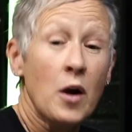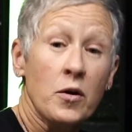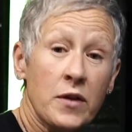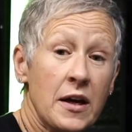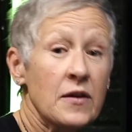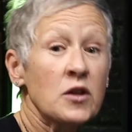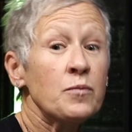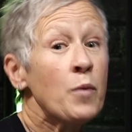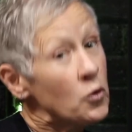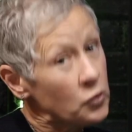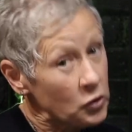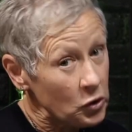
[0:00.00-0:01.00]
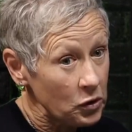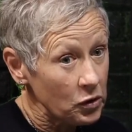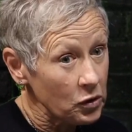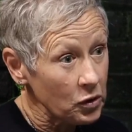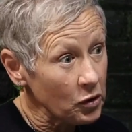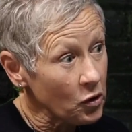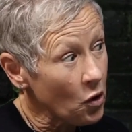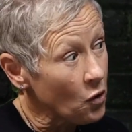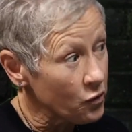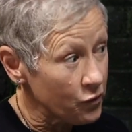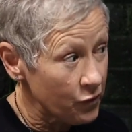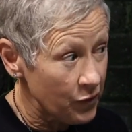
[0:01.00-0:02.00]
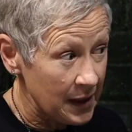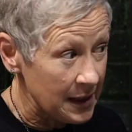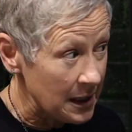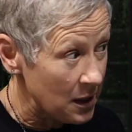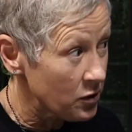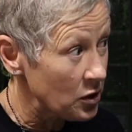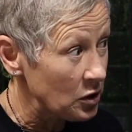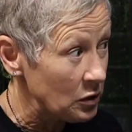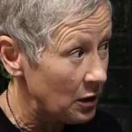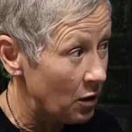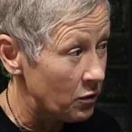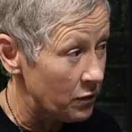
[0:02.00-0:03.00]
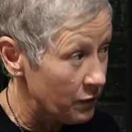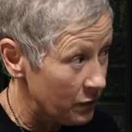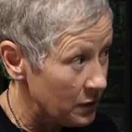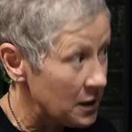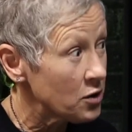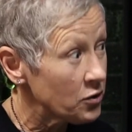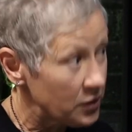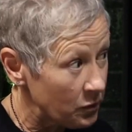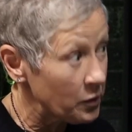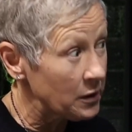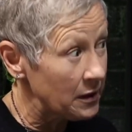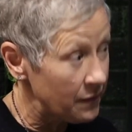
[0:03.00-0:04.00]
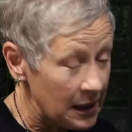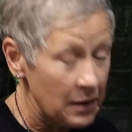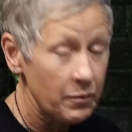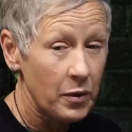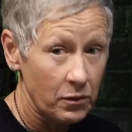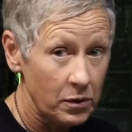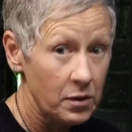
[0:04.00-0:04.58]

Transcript: in this post-COVID year, years that we're living in post